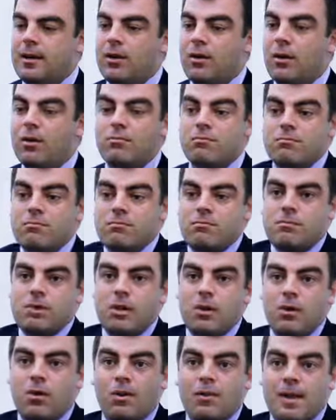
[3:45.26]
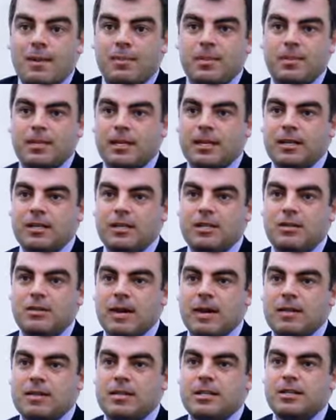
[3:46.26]
on that particular
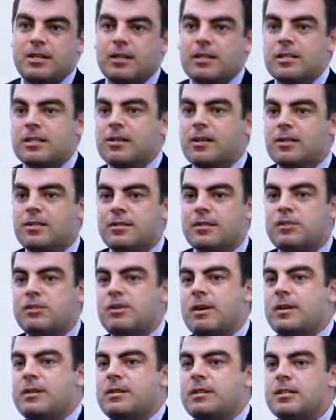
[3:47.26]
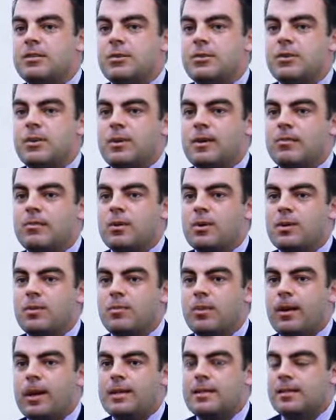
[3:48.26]
strategy. So there's lots of strategies which we can put
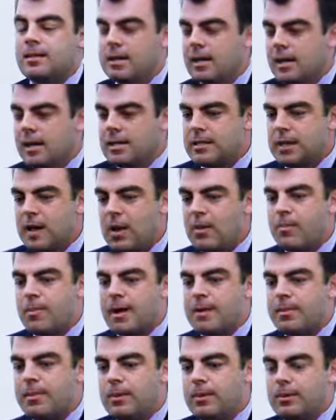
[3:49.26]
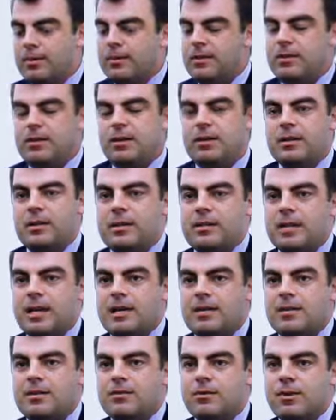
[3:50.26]
in place to help people who have decided to
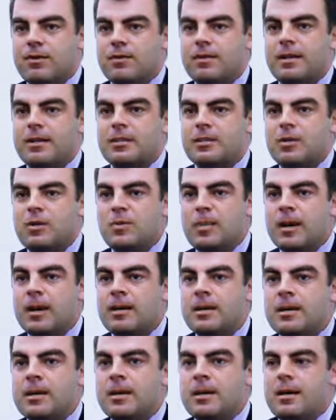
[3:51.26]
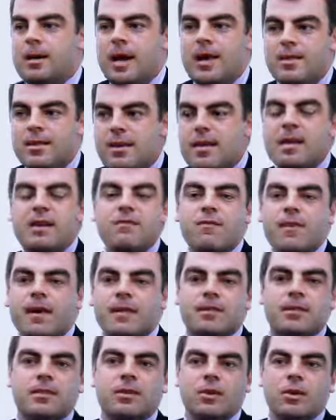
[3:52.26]
take control of their super and then
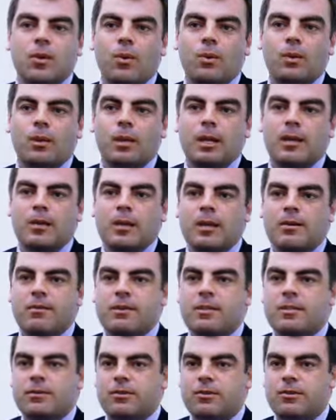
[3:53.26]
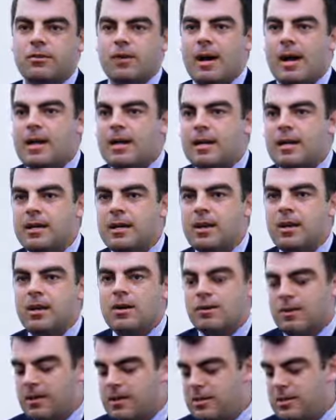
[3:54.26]
invest it accordingly, whether it's through trading,
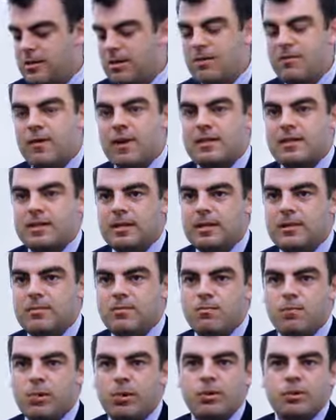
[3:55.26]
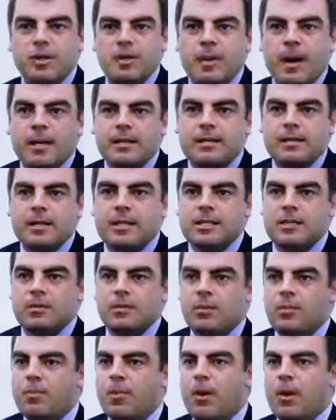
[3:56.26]
whether it's through investing in blue chip assets
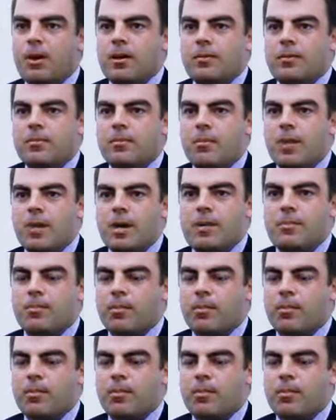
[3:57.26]
or buying